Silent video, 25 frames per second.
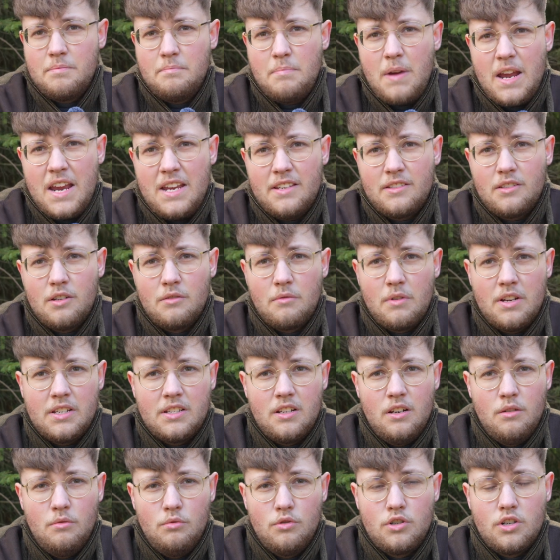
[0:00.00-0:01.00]
based on
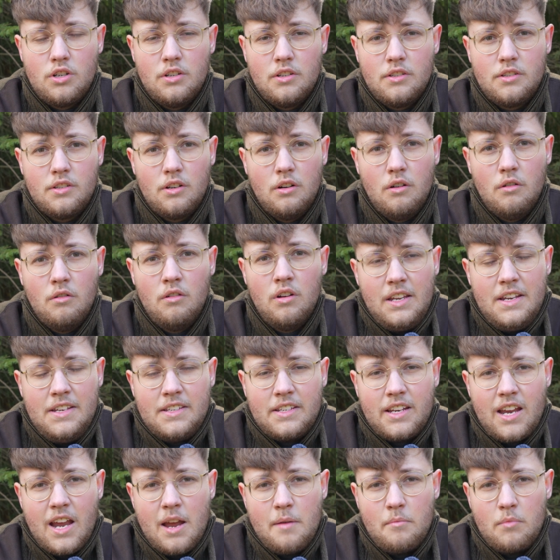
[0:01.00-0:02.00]
resolution, so
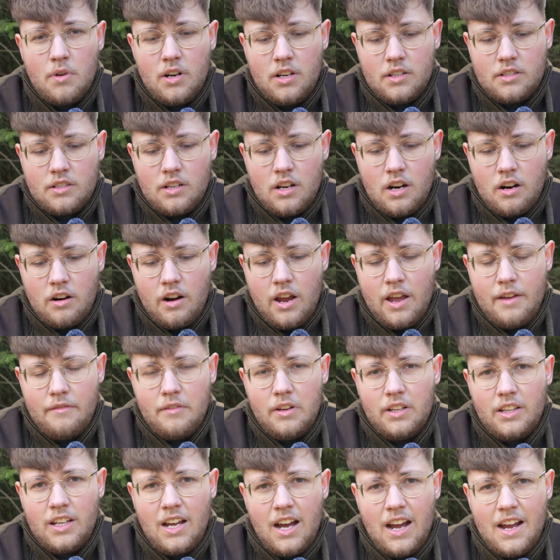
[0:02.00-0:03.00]
these cameras are
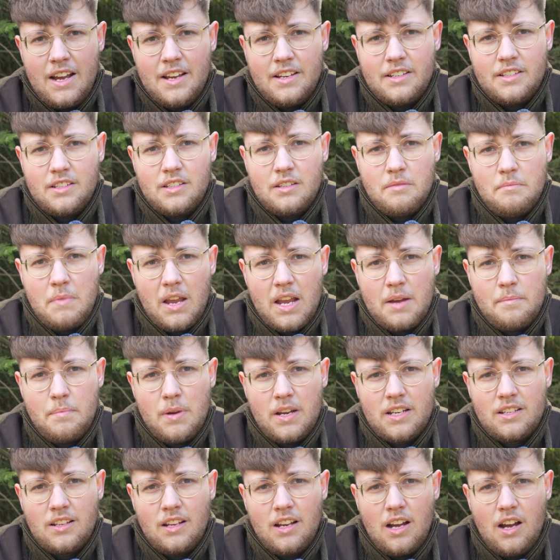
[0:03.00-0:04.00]
having the highest
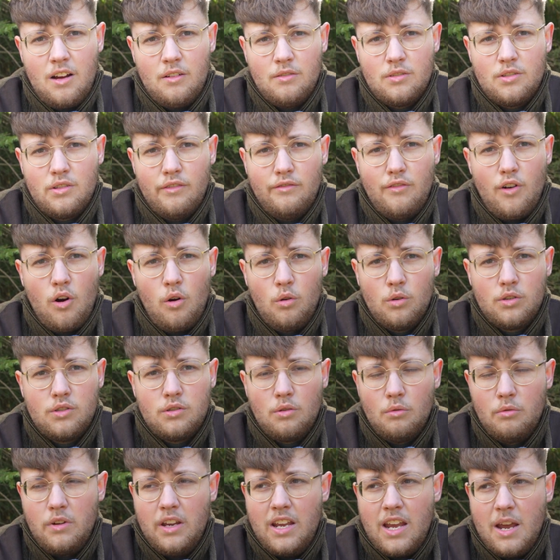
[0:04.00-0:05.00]
megapixel counts of all
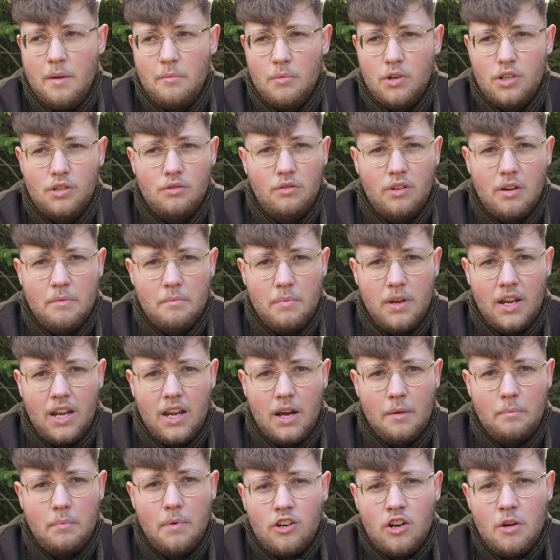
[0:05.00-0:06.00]
Sony cameras you can pick up.